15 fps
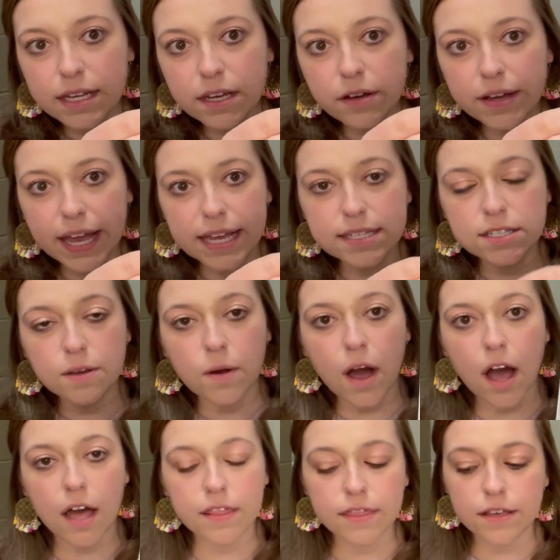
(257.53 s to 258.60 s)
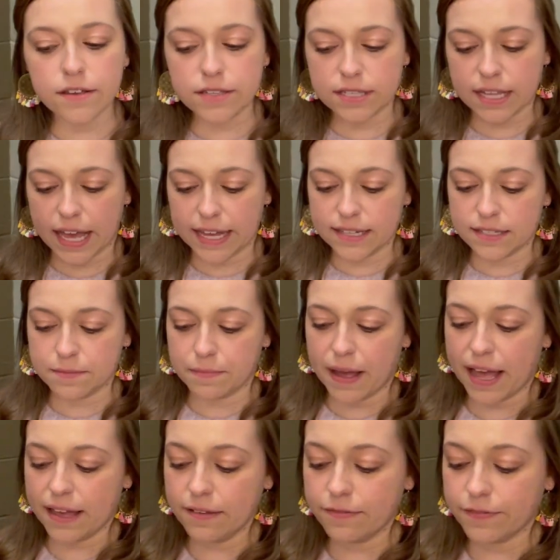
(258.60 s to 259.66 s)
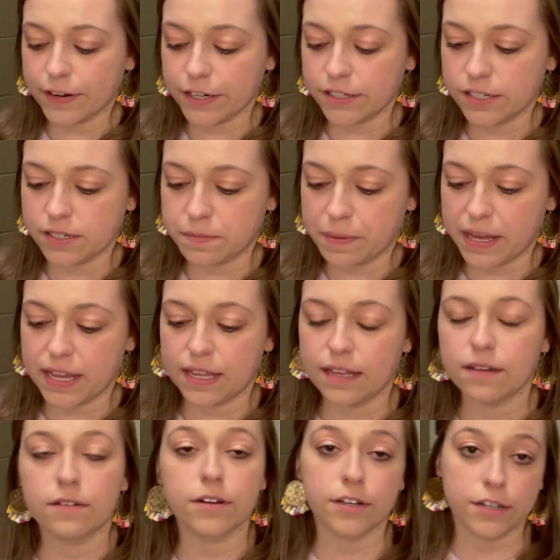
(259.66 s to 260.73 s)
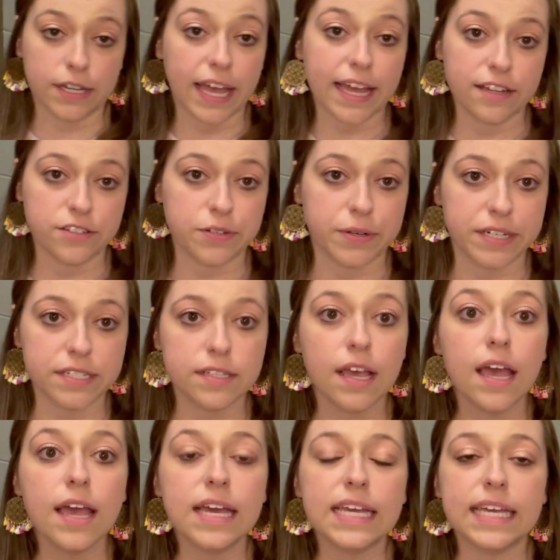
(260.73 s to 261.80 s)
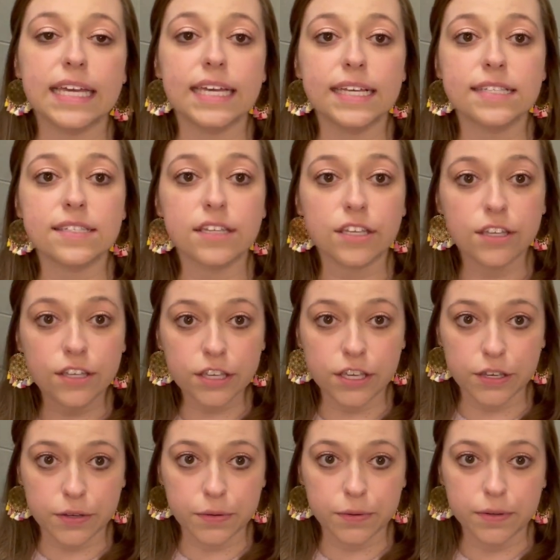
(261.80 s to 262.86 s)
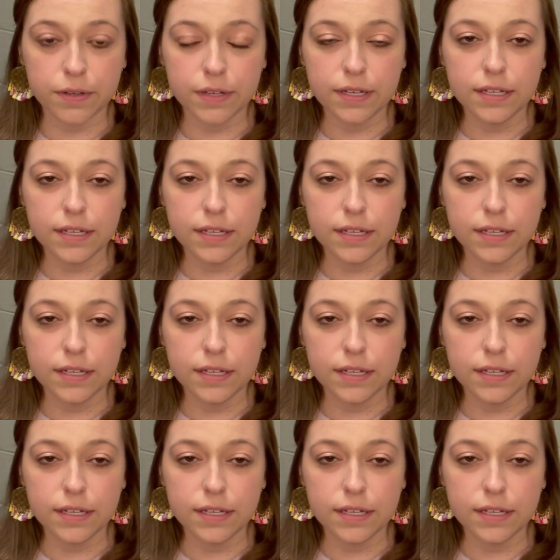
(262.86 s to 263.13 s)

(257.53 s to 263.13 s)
Okay, so on those lines, my first beat, and yours, is you.